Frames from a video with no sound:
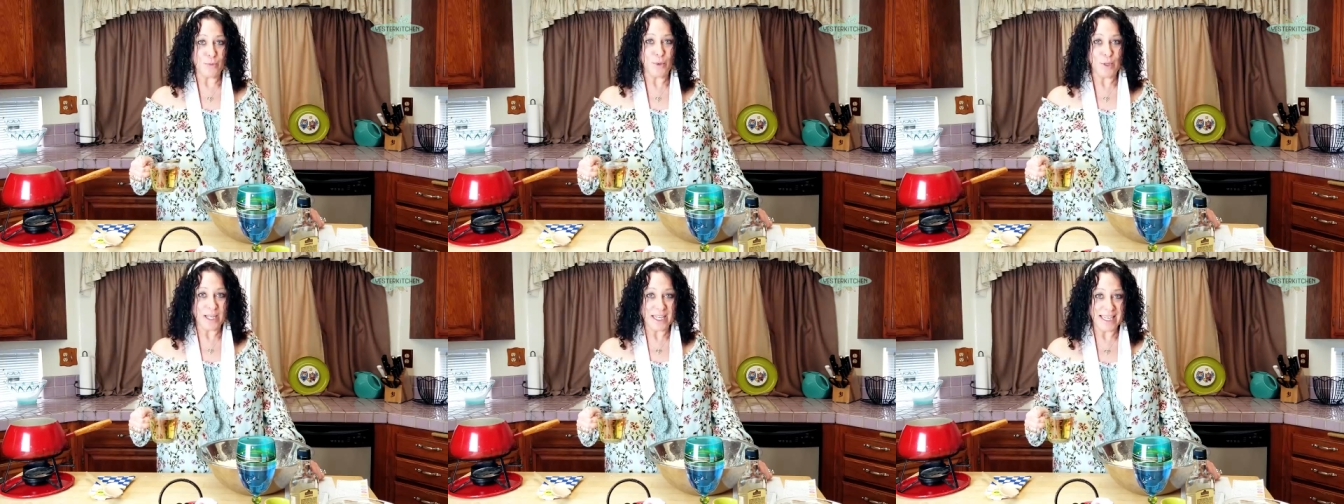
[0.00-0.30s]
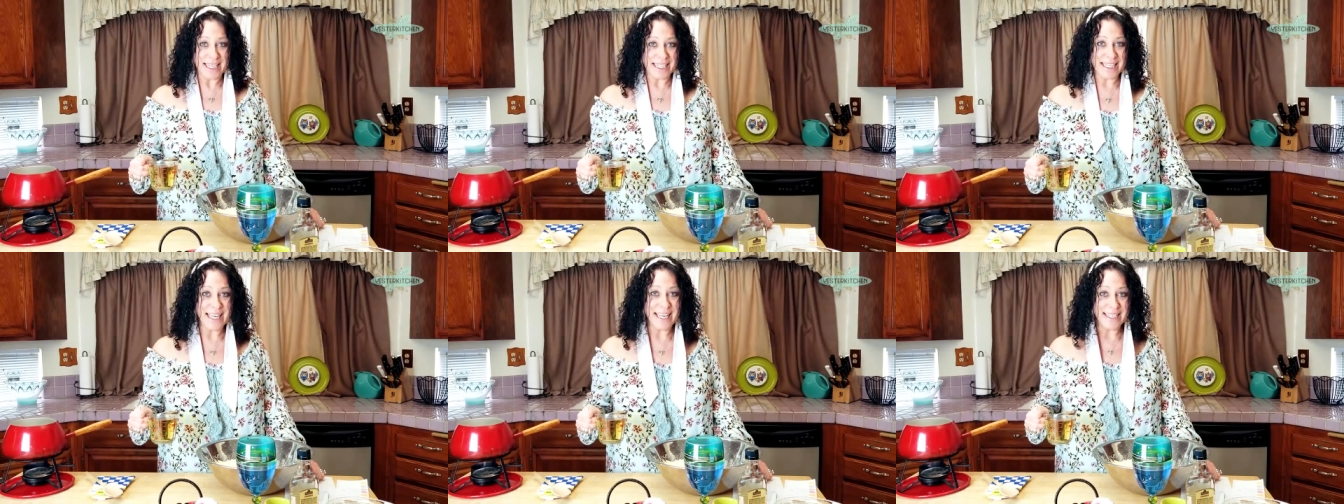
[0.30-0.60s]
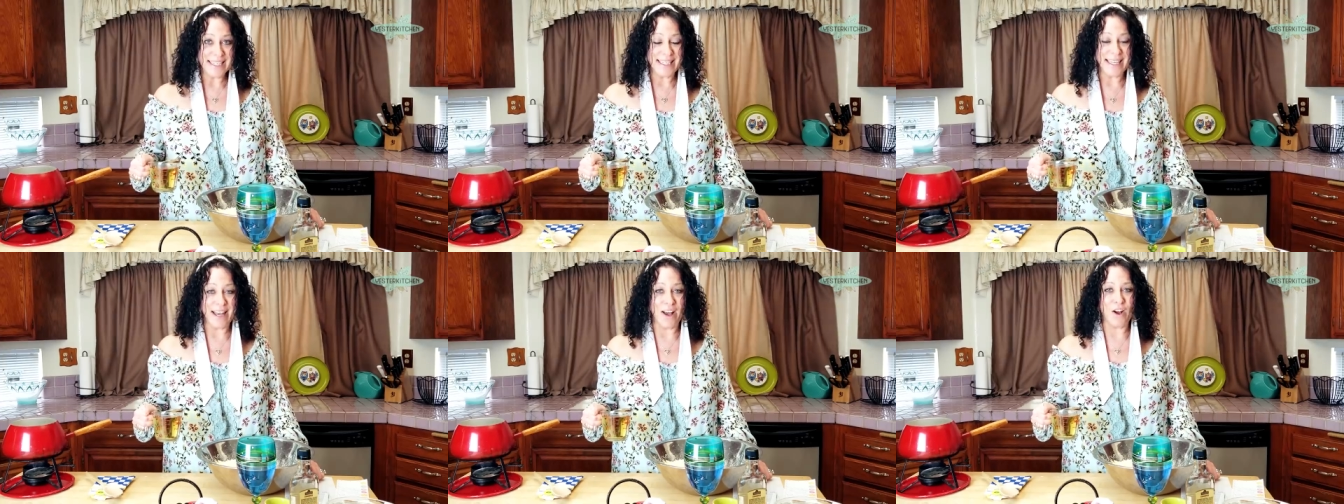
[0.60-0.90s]
you're really gonna
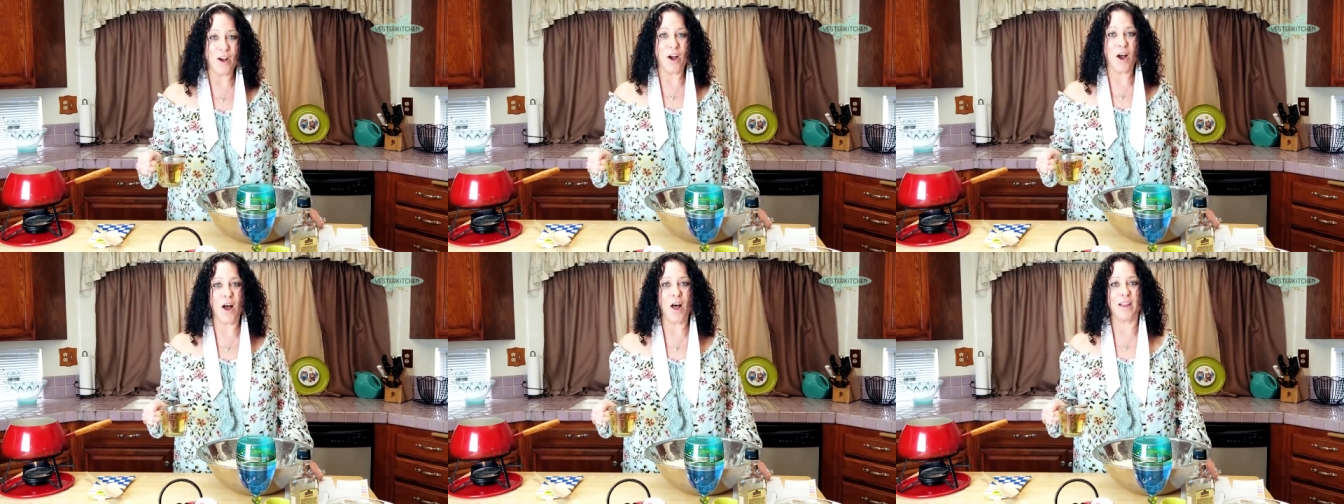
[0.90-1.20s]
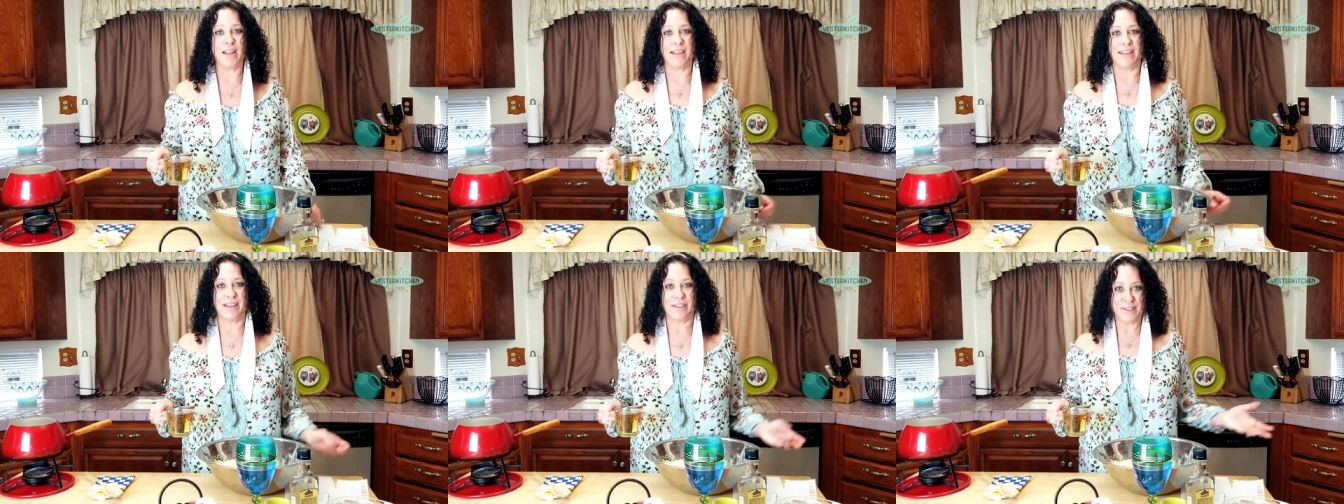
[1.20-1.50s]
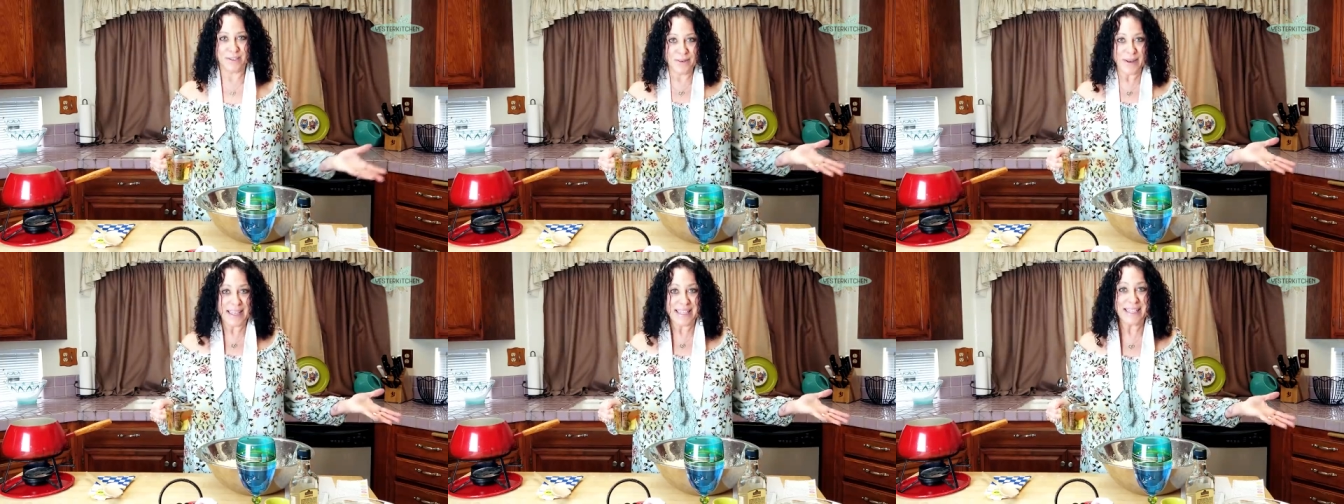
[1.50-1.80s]
taste the alcohol in
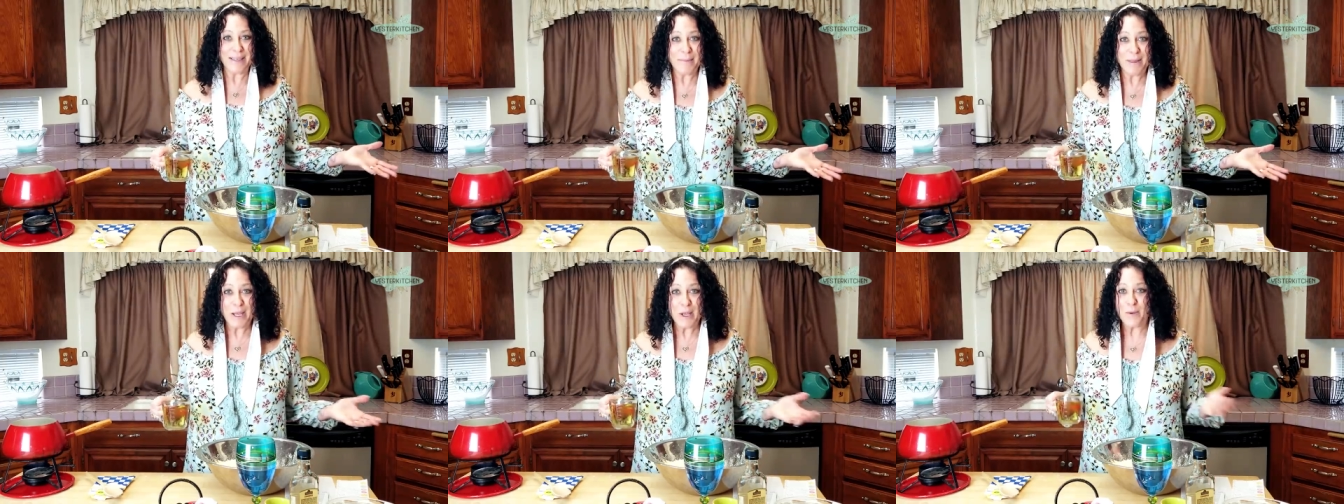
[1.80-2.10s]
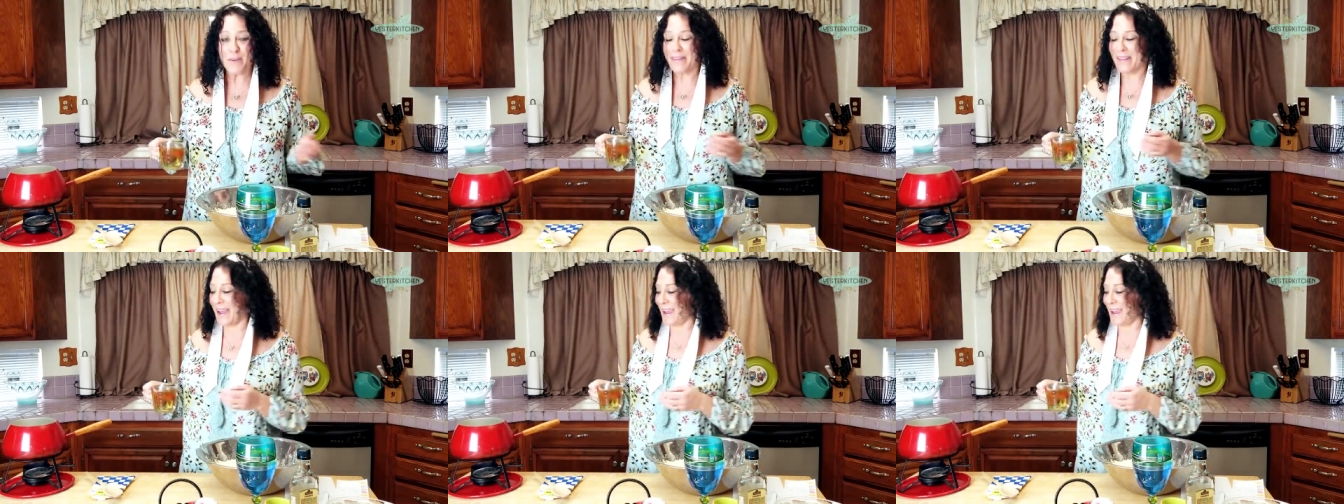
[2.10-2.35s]
this. So get something you